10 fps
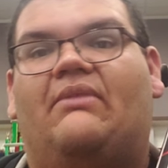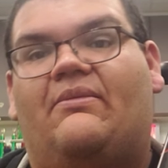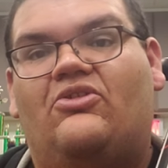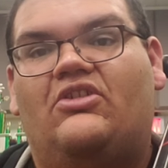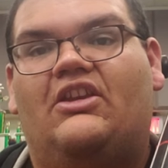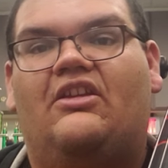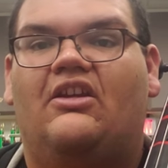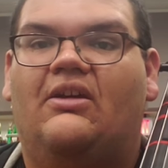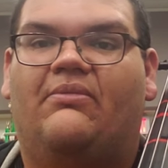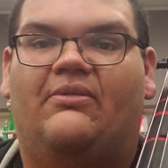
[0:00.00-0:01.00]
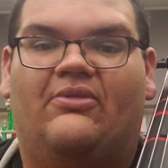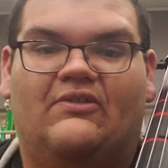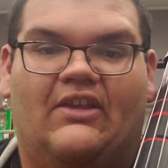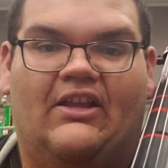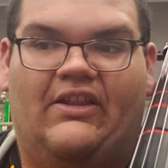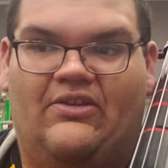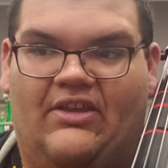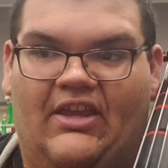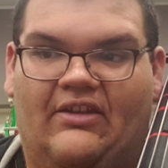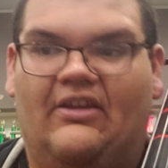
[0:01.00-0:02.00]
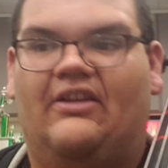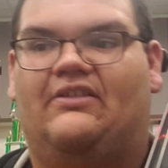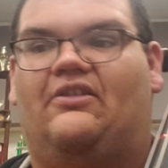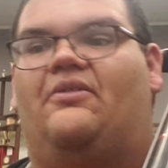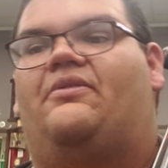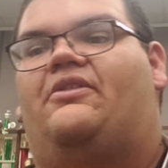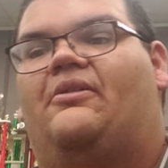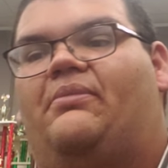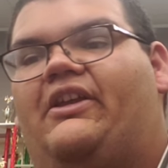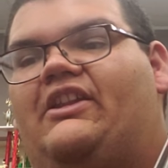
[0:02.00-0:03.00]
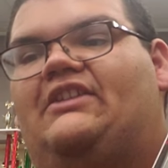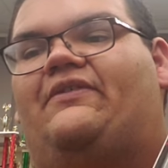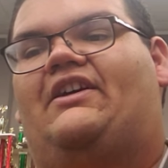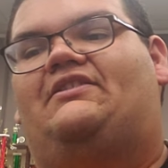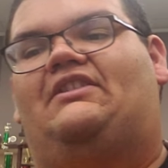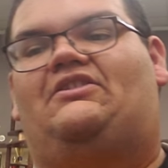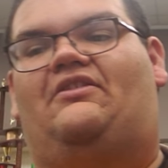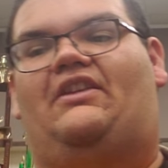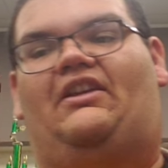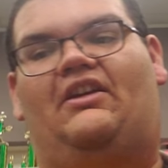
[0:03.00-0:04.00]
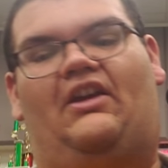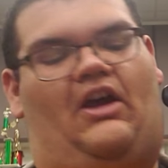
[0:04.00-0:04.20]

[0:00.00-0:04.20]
Maybe you can, but most likely you can't. So don't play it as fast as you think.